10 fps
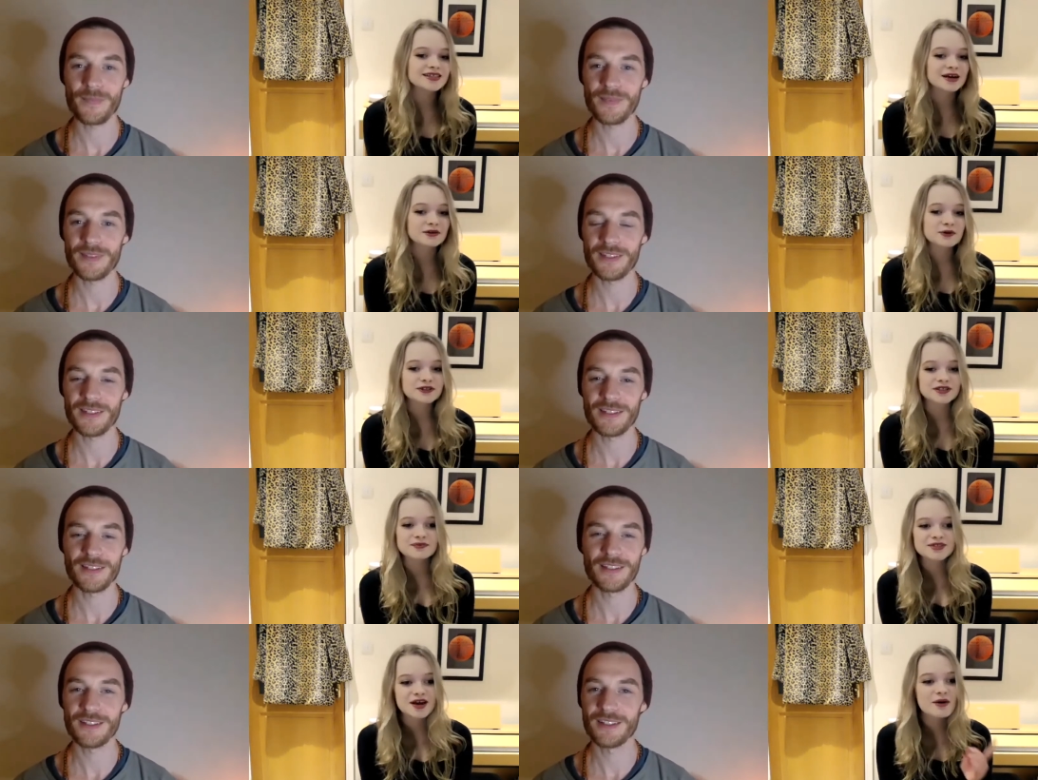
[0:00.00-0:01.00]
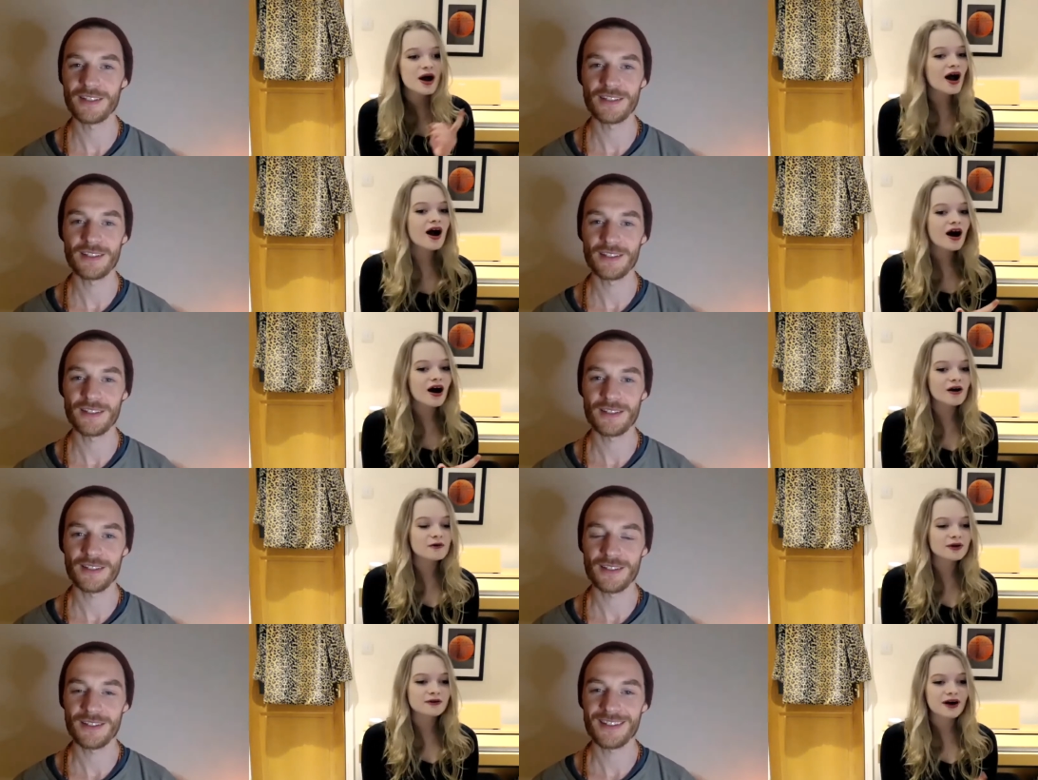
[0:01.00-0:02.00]
Speaker 1: down to watch them. So I
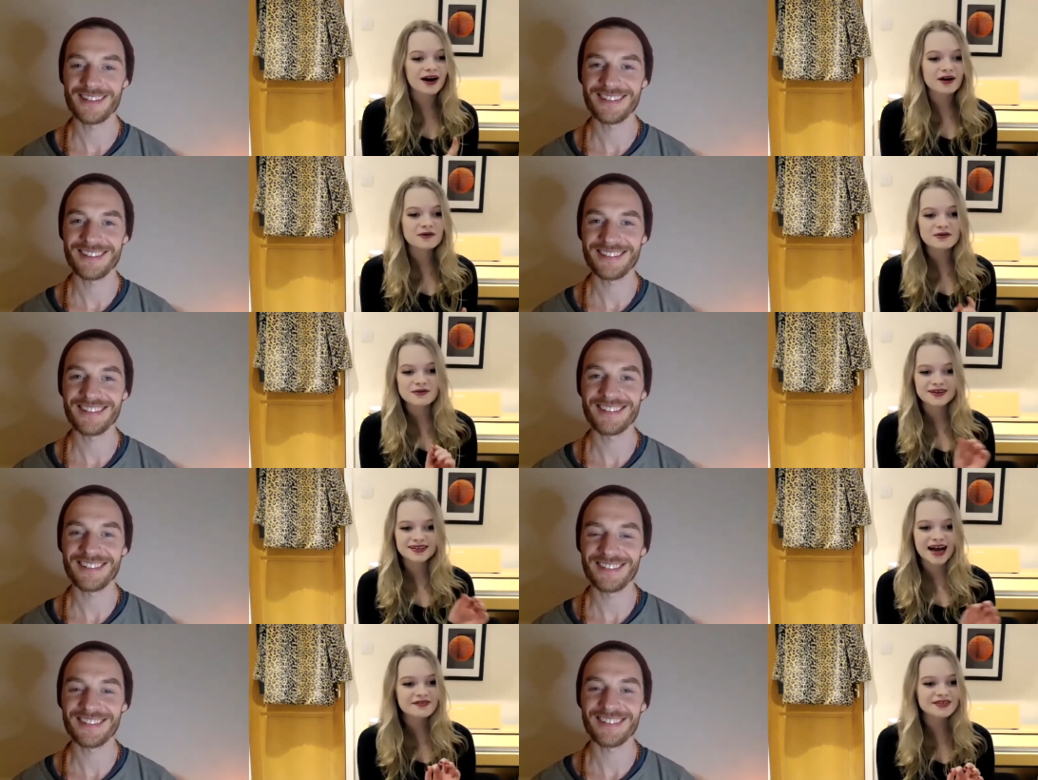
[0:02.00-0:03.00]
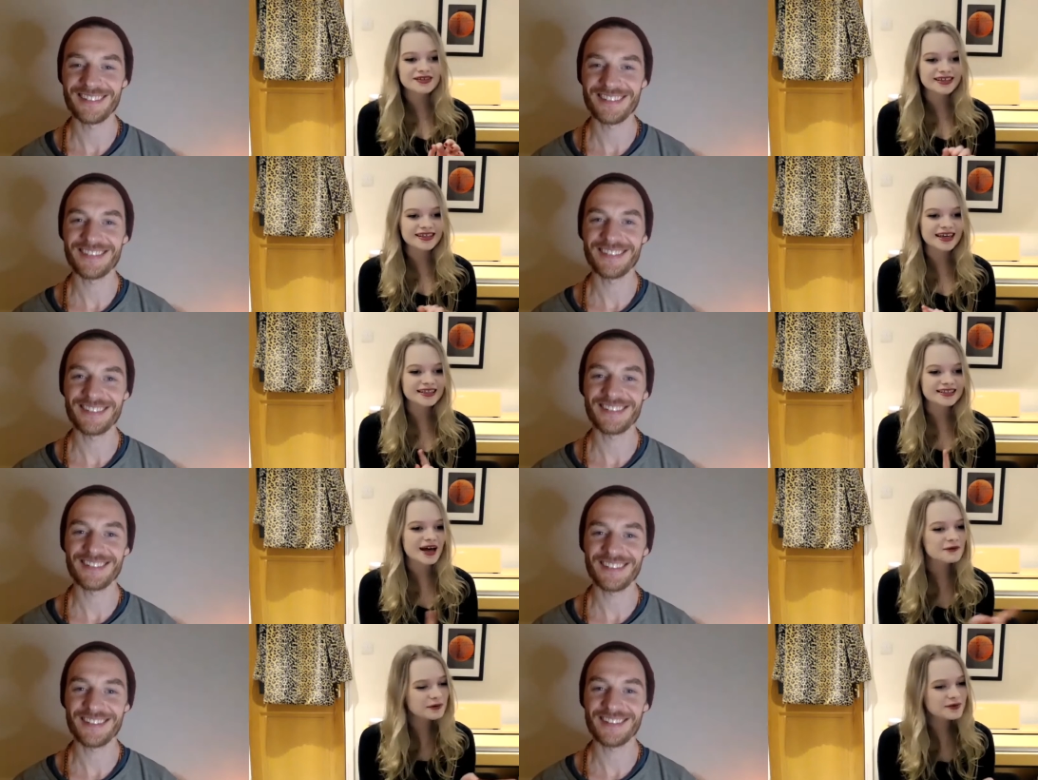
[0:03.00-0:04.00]
will. I will have a look into
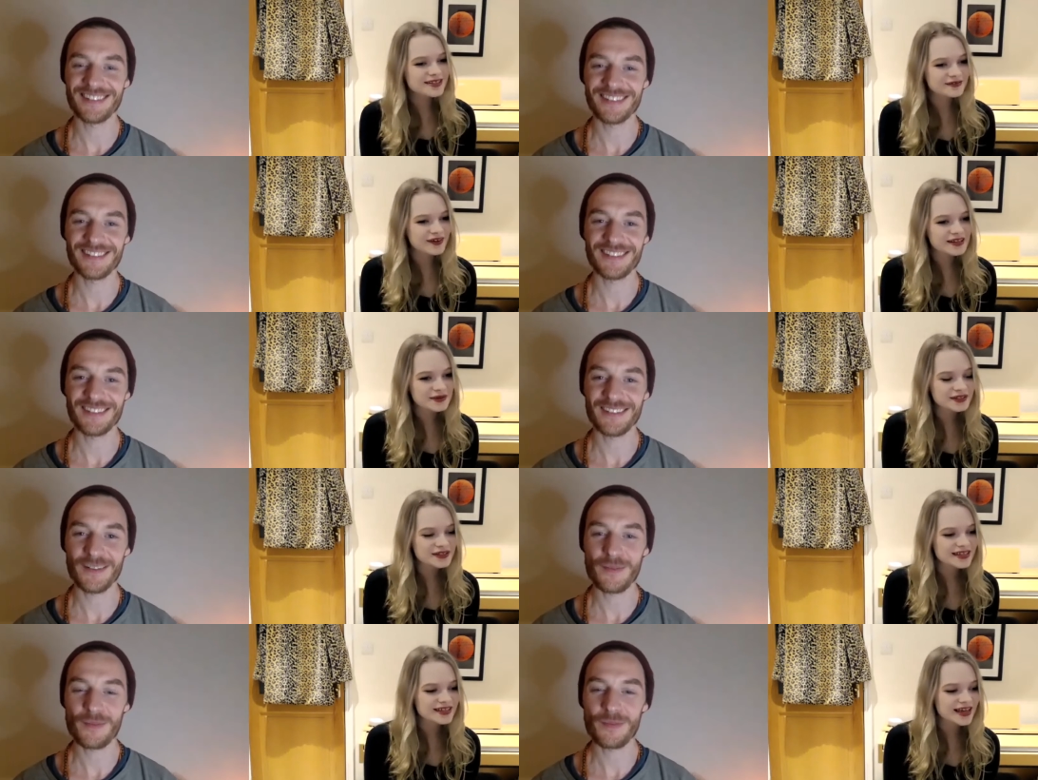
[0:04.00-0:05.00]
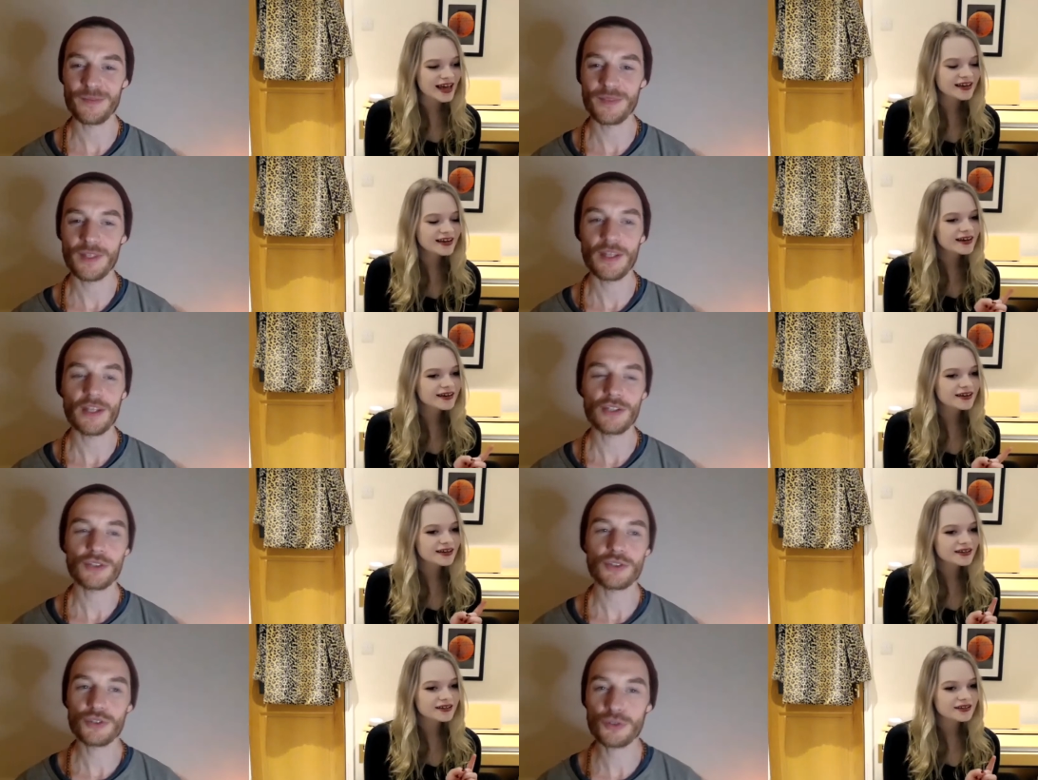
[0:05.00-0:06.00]
that. What was the first one you said again?
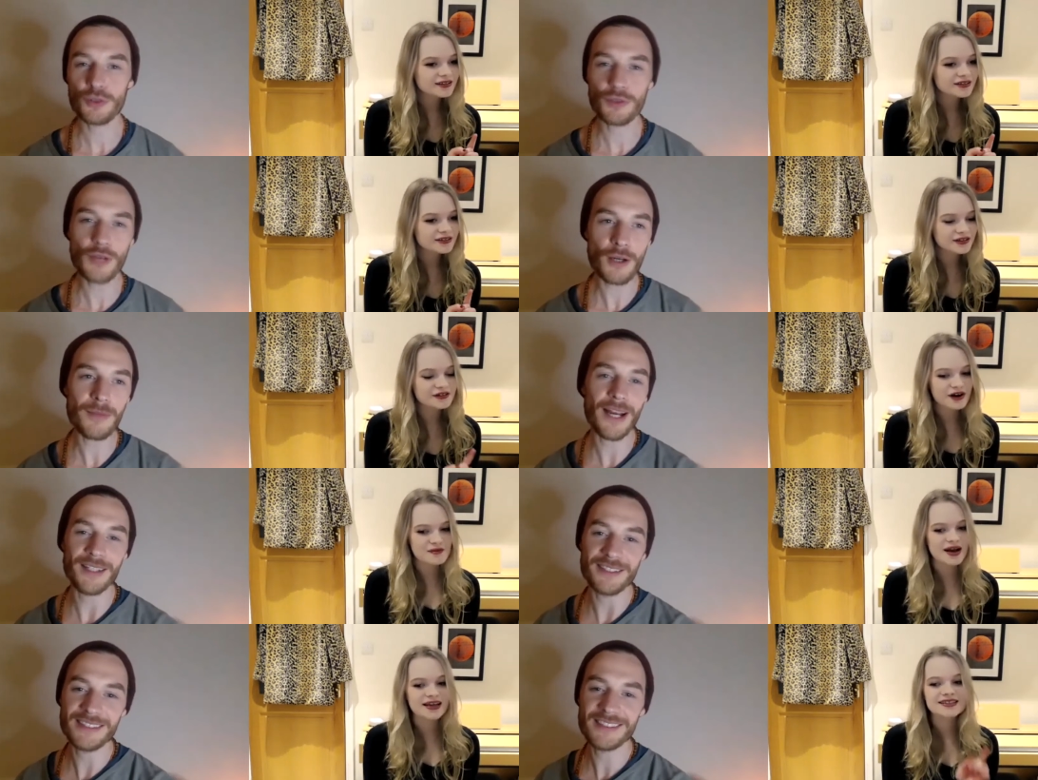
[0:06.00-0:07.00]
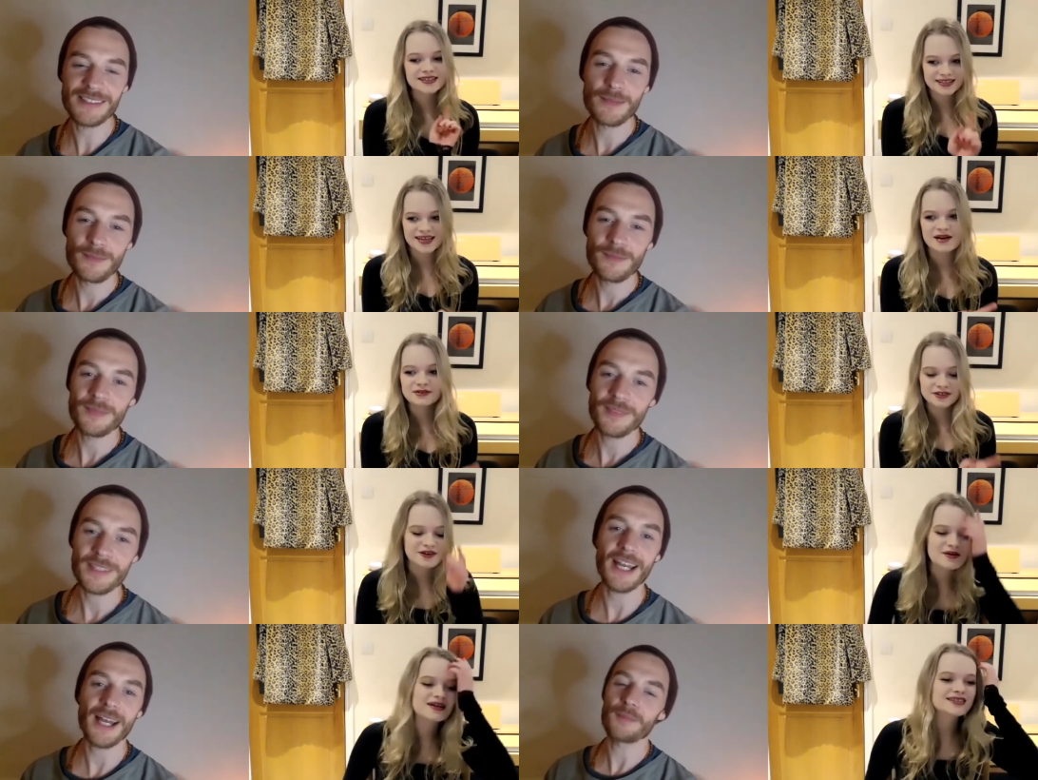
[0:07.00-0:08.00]
Speaker 2: True Romance.
Speaker 1: Yeah, True
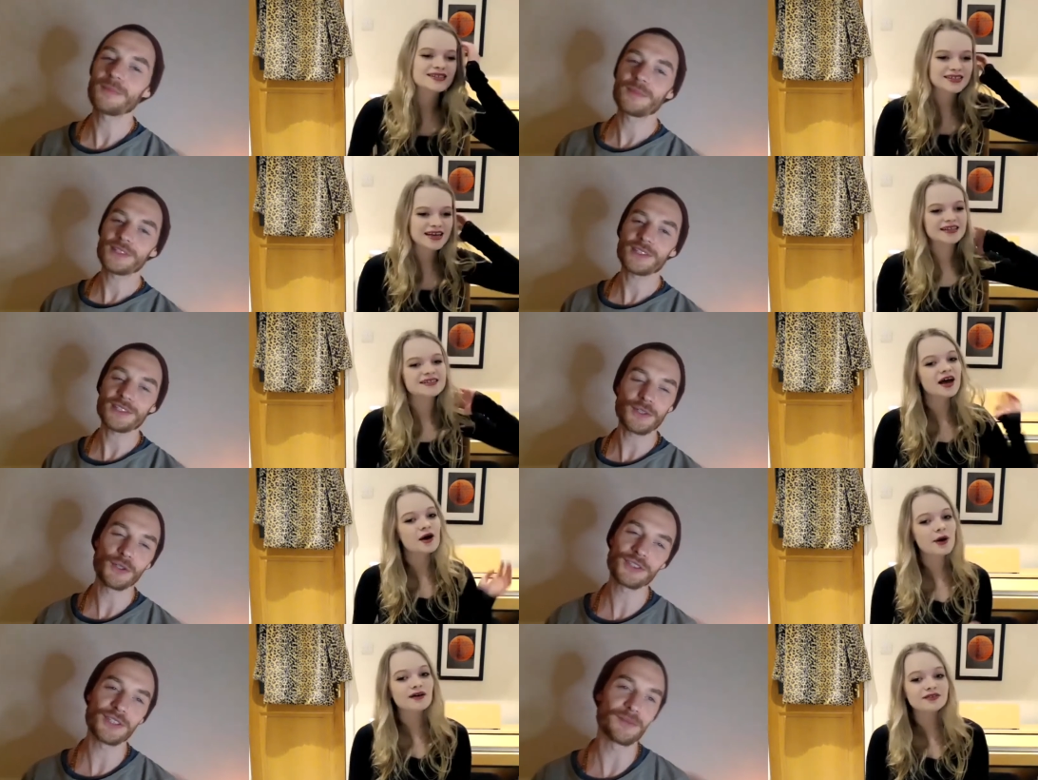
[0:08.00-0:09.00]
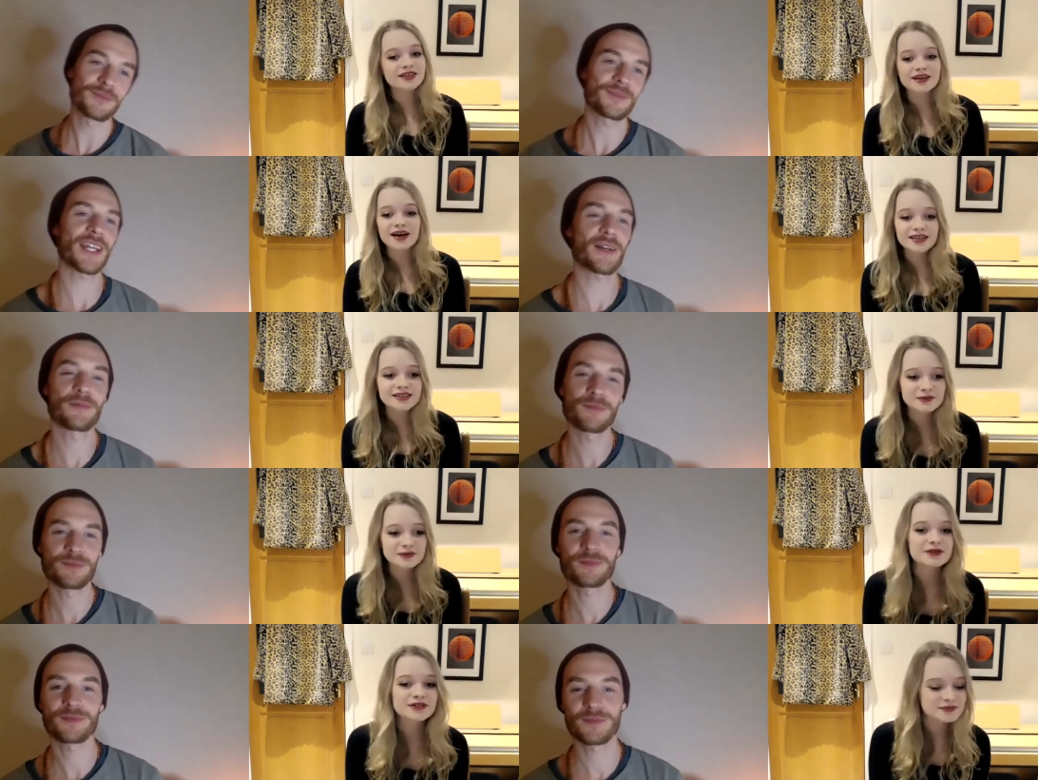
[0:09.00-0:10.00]
yeah. Romance. Yeah, awesome. have a look. I need to
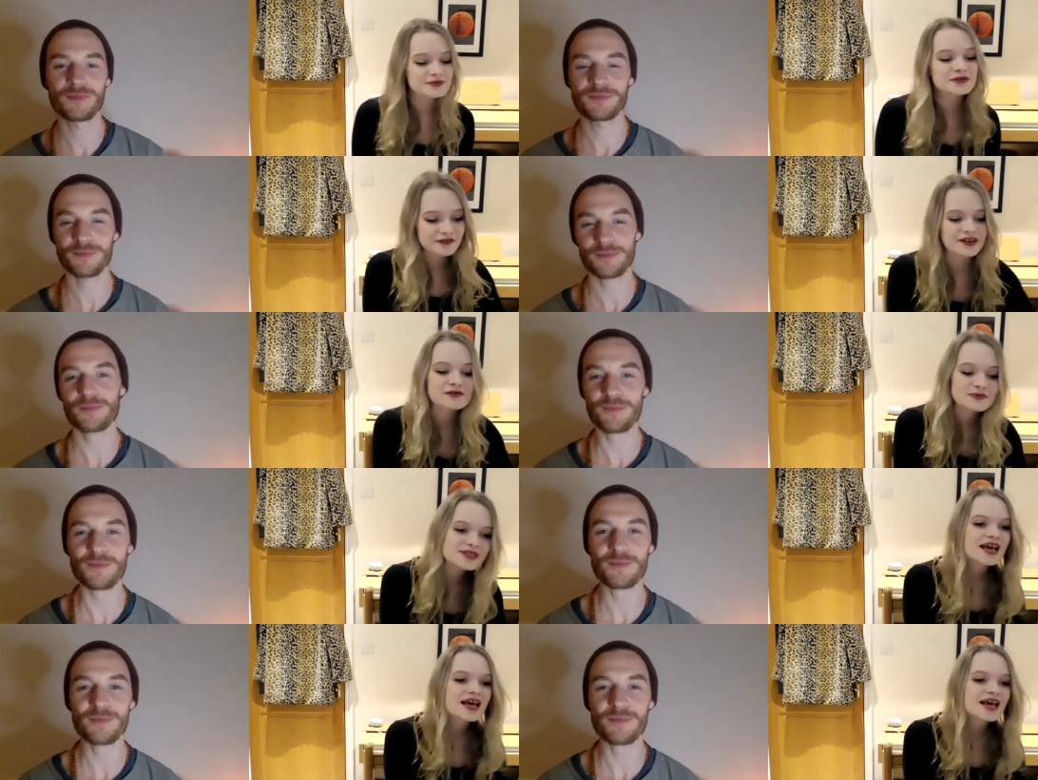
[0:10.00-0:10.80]
watch some more films.